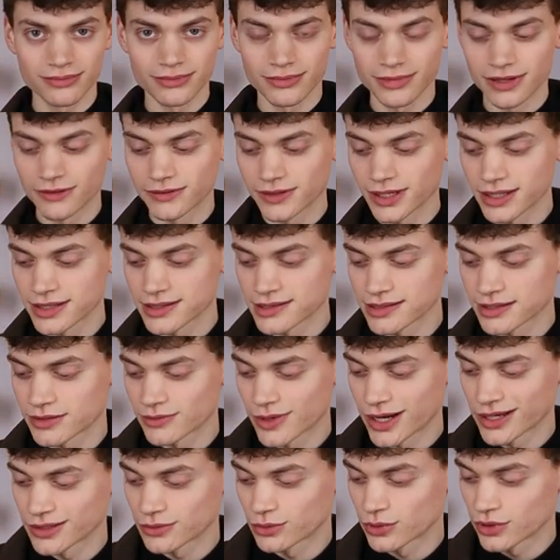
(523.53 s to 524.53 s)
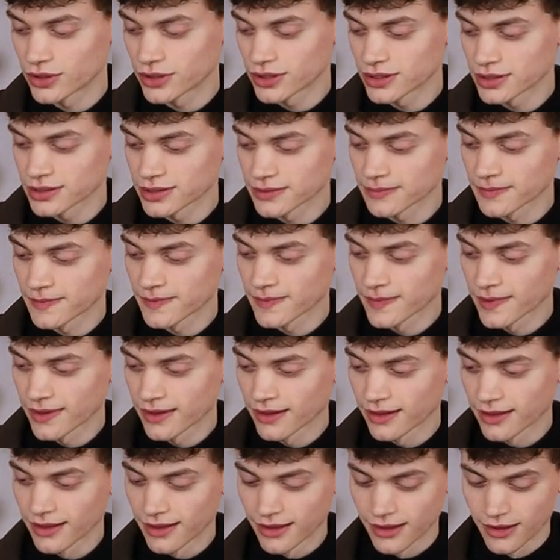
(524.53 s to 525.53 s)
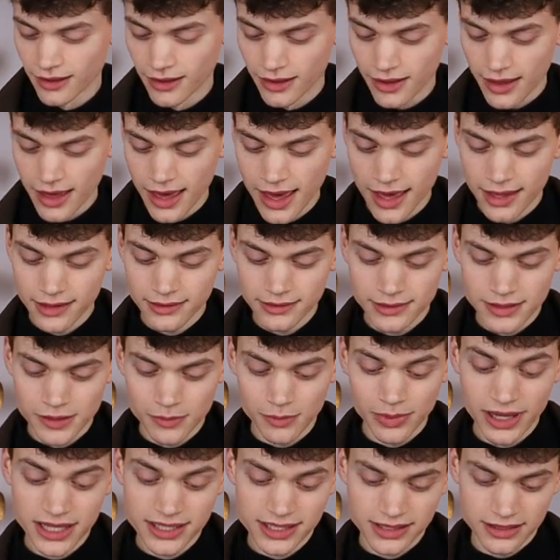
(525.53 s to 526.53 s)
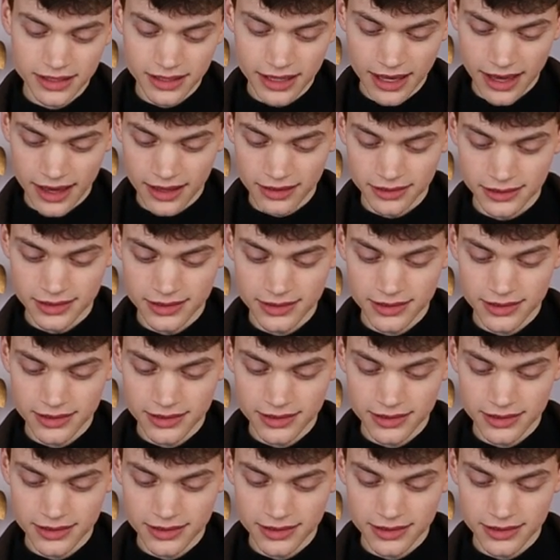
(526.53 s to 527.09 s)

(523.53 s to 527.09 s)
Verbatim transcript: if that's the right word and plaster can't.